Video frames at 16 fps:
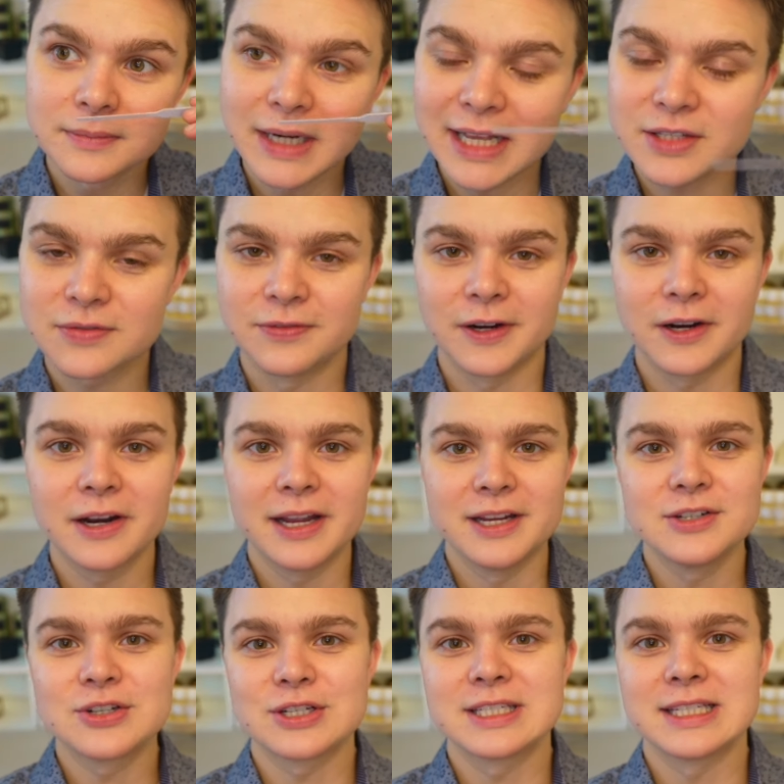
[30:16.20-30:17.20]
That's very
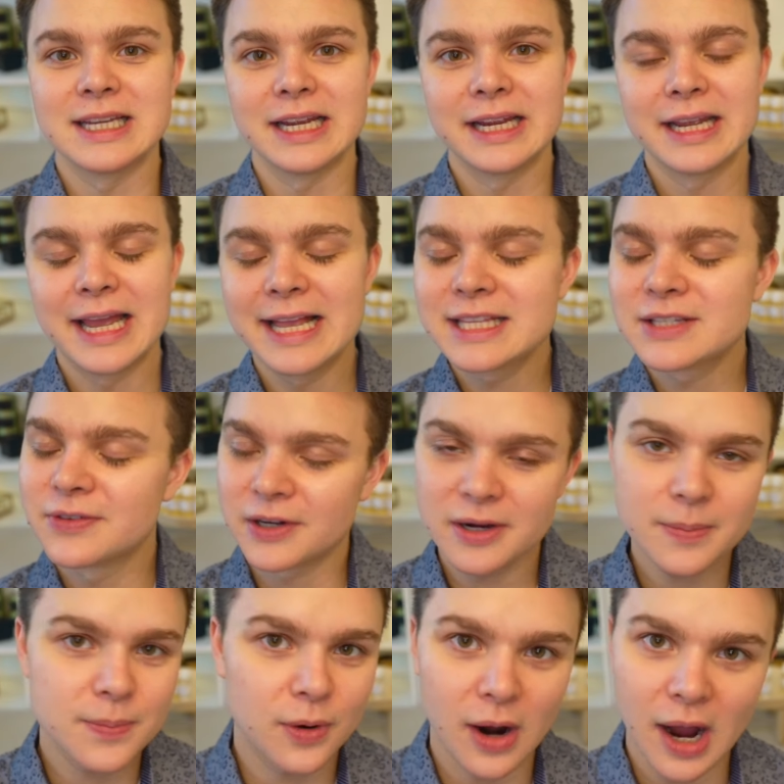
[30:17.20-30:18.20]
interesting. It's
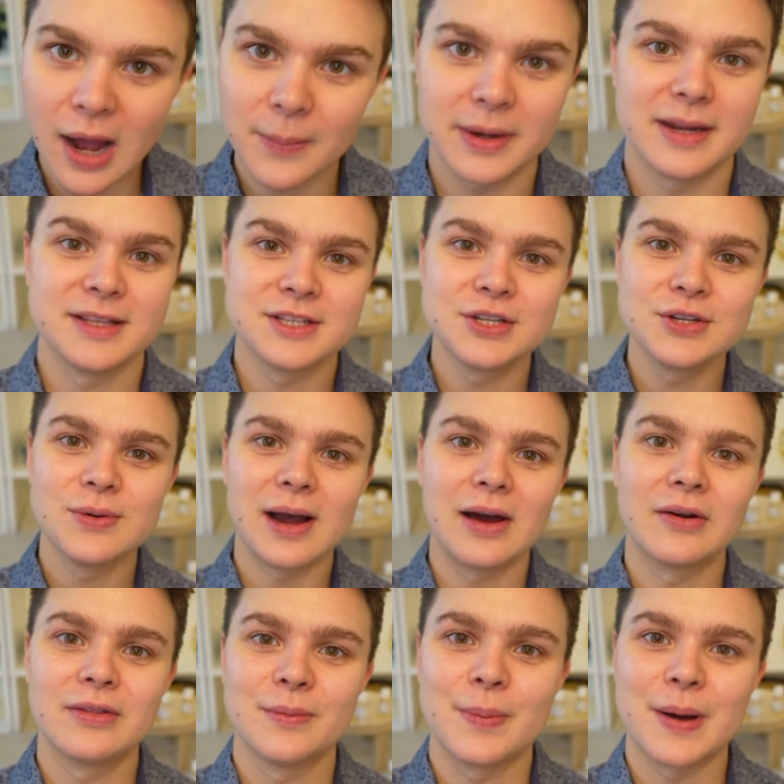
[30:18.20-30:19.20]
very prominent too
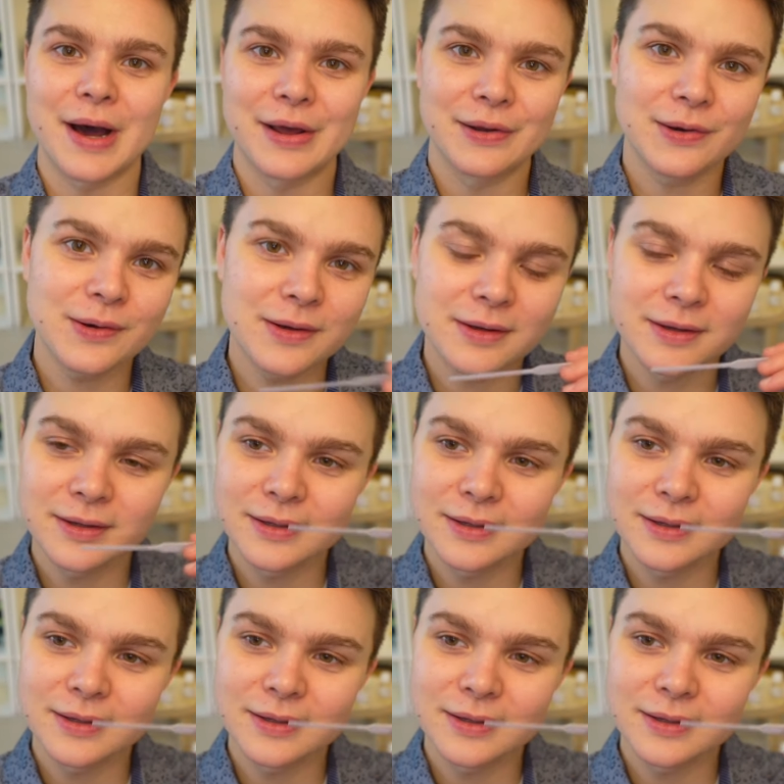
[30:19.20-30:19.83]
out of the bottle.